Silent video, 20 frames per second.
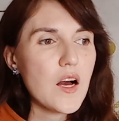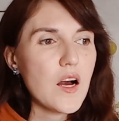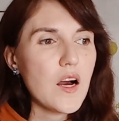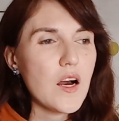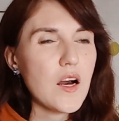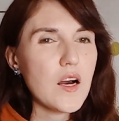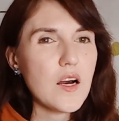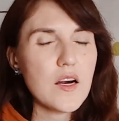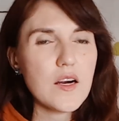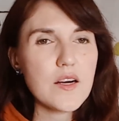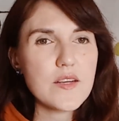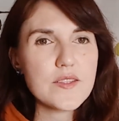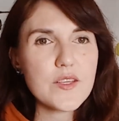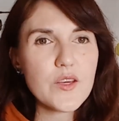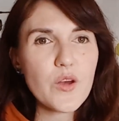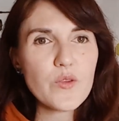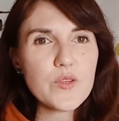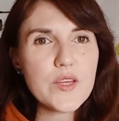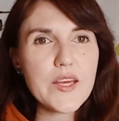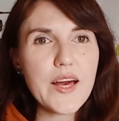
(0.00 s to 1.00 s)
They
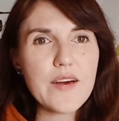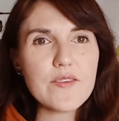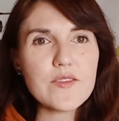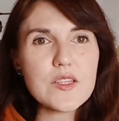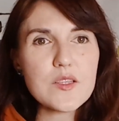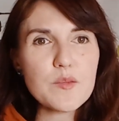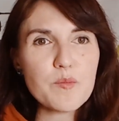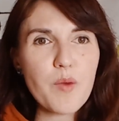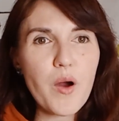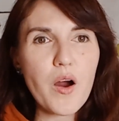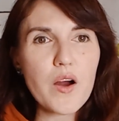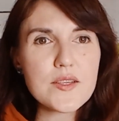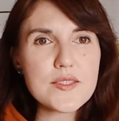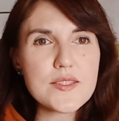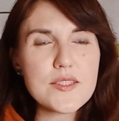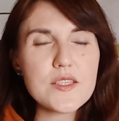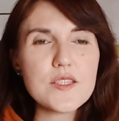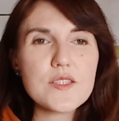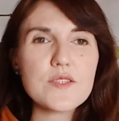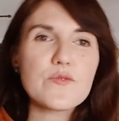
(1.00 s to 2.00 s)
only have little
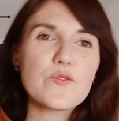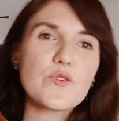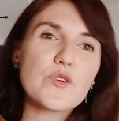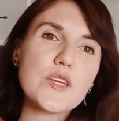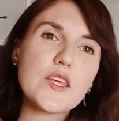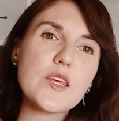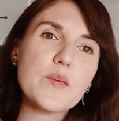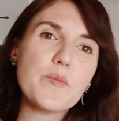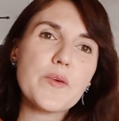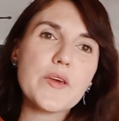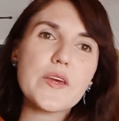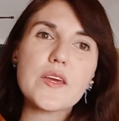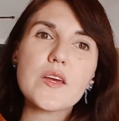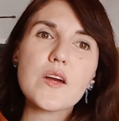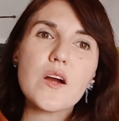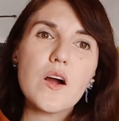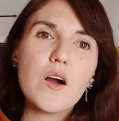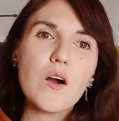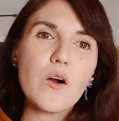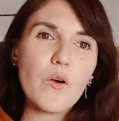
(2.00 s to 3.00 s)
boxes for keeping
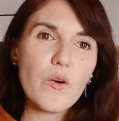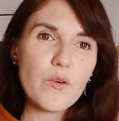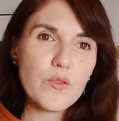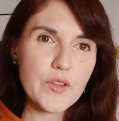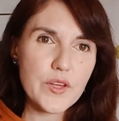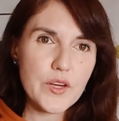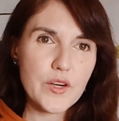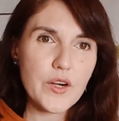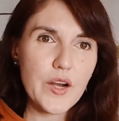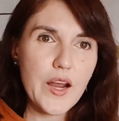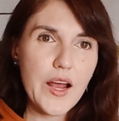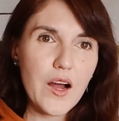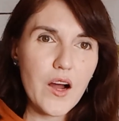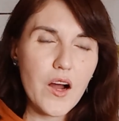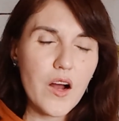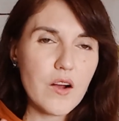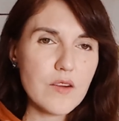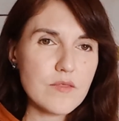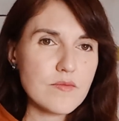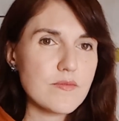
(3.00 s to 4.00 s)
all their
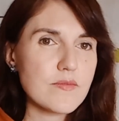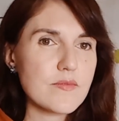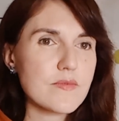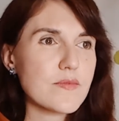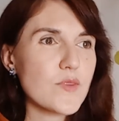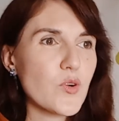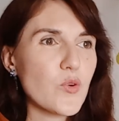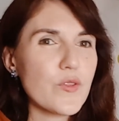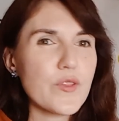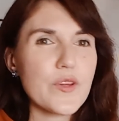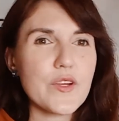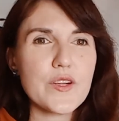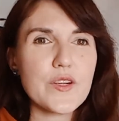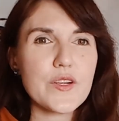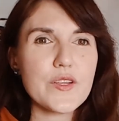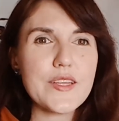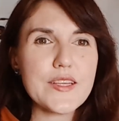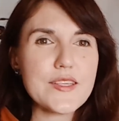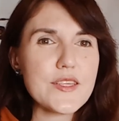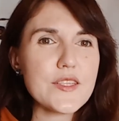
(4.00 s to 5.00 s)

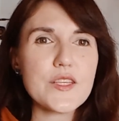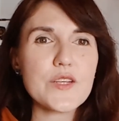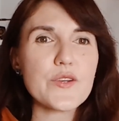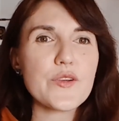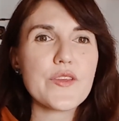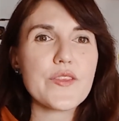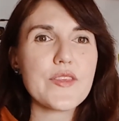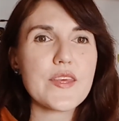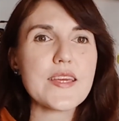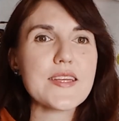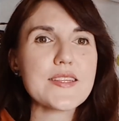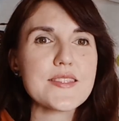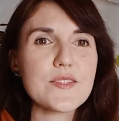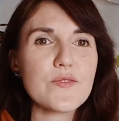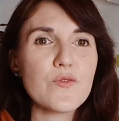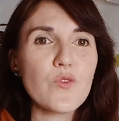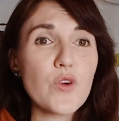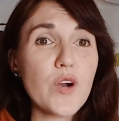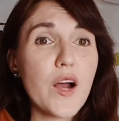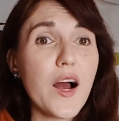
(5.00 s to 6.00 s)
necessary things
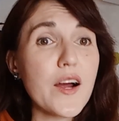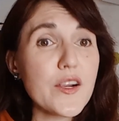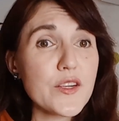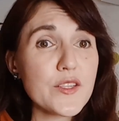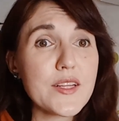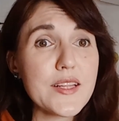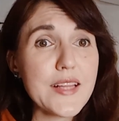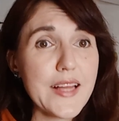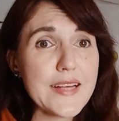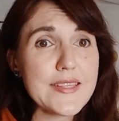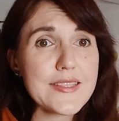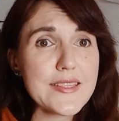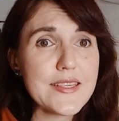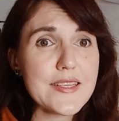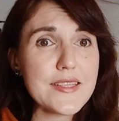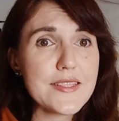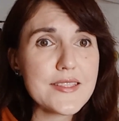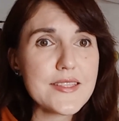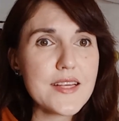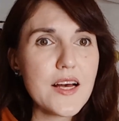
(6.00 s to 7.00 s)
for art
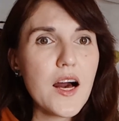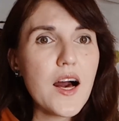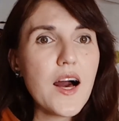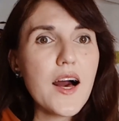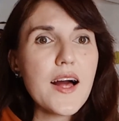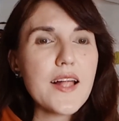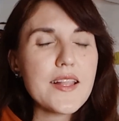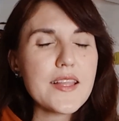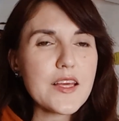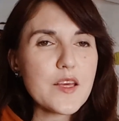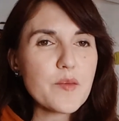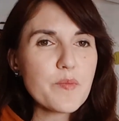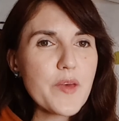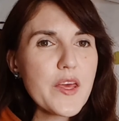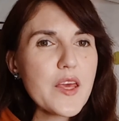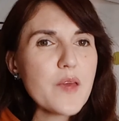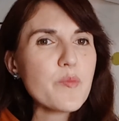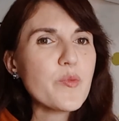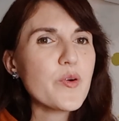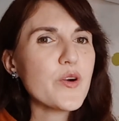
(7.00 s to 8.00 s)
classes, like
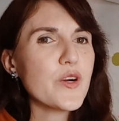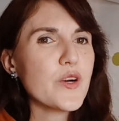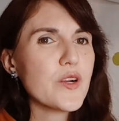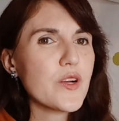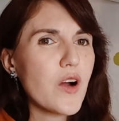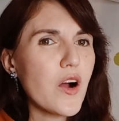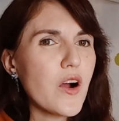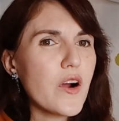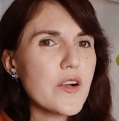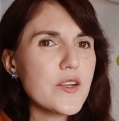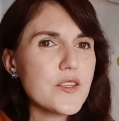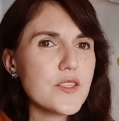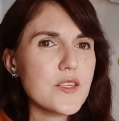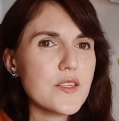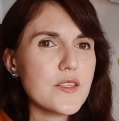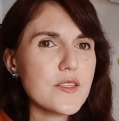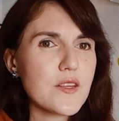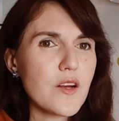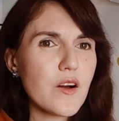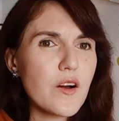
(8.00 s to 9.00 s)
paper,
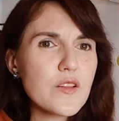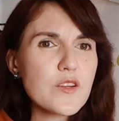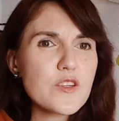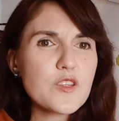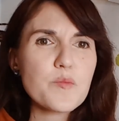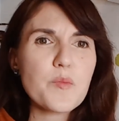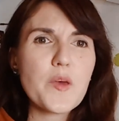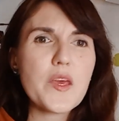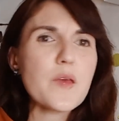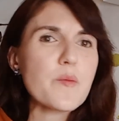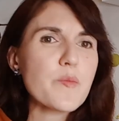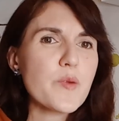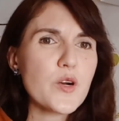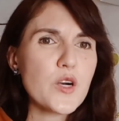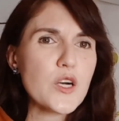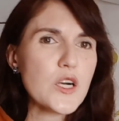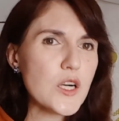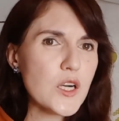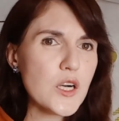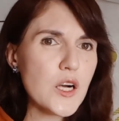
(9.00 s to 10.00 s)
carton, colored
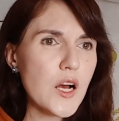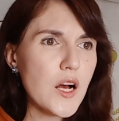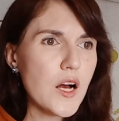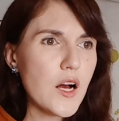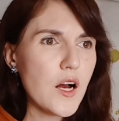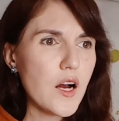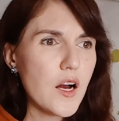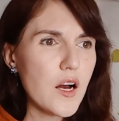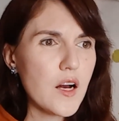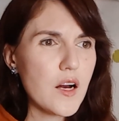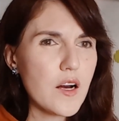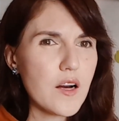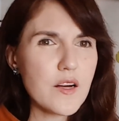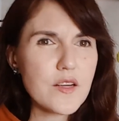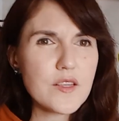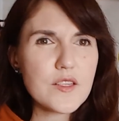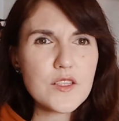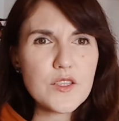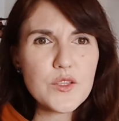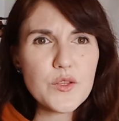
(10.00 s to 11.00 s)
paper,
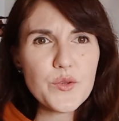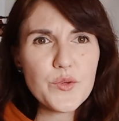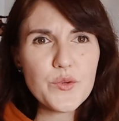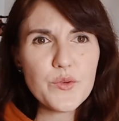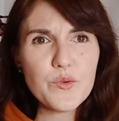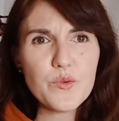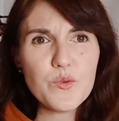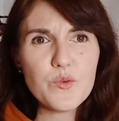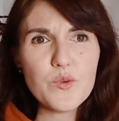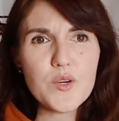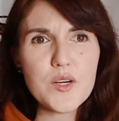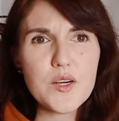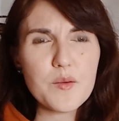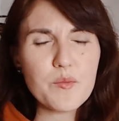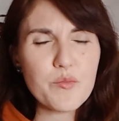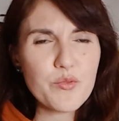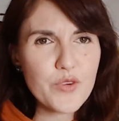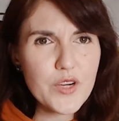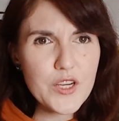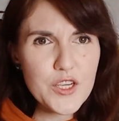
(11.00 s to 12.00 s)
glue,
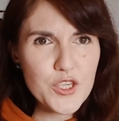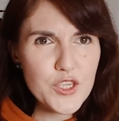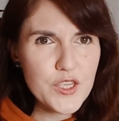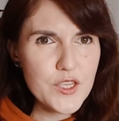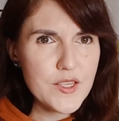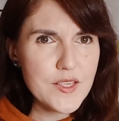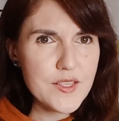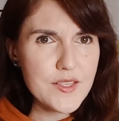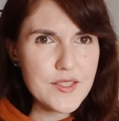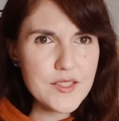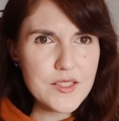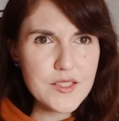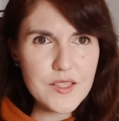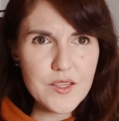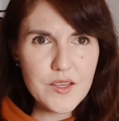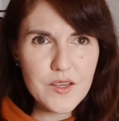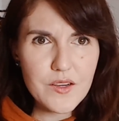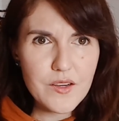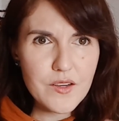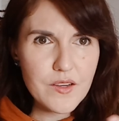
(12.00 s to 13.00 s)
brushes,
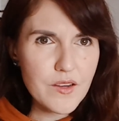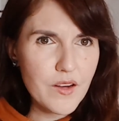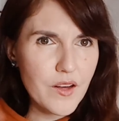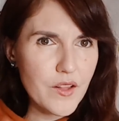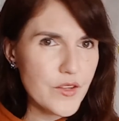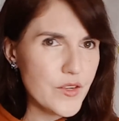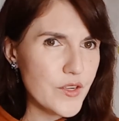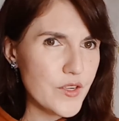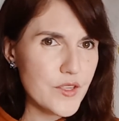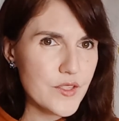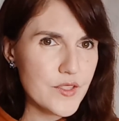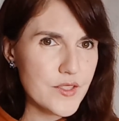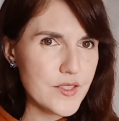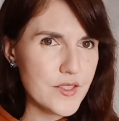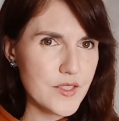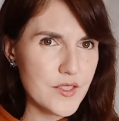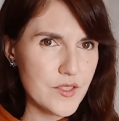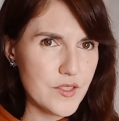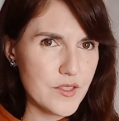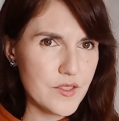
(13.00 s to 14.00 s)
colors,
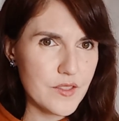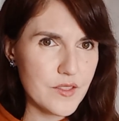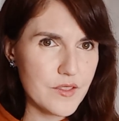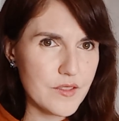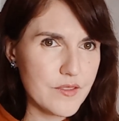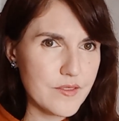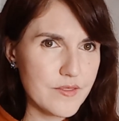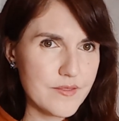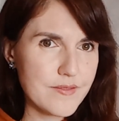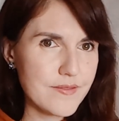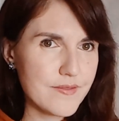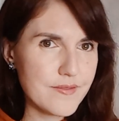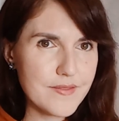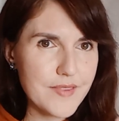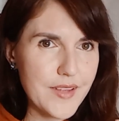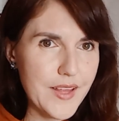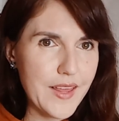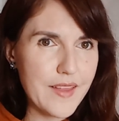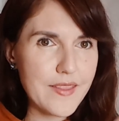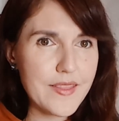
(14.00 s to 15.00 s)

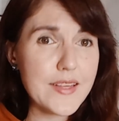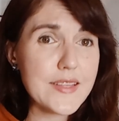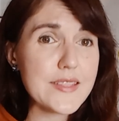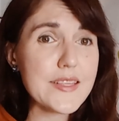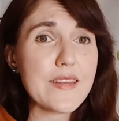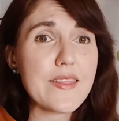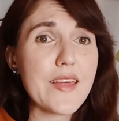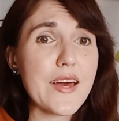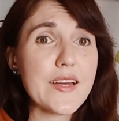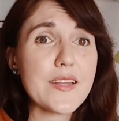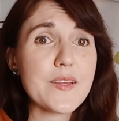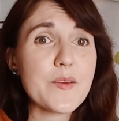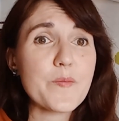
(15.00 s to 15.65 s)
and things like that.